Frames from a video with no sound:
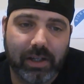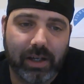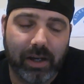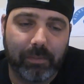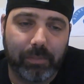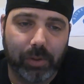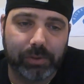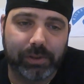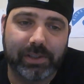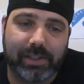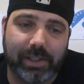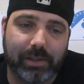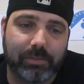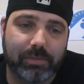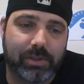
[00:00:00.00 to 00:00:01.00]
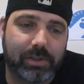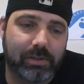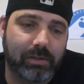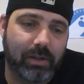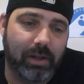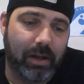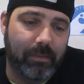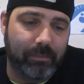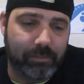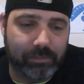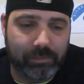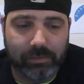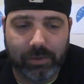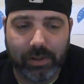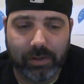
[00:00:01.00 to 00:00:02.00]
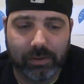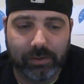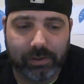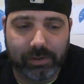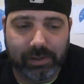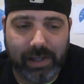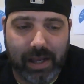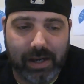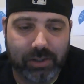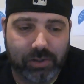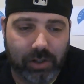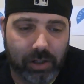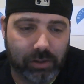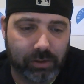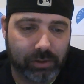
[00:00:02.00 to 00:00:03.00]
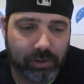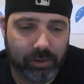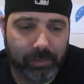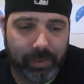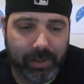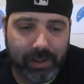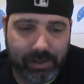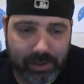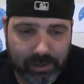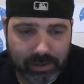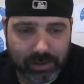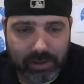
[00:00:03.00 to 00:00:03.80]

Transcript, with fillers: Uh, both these teams, um, you know, kind of struggling a little bit.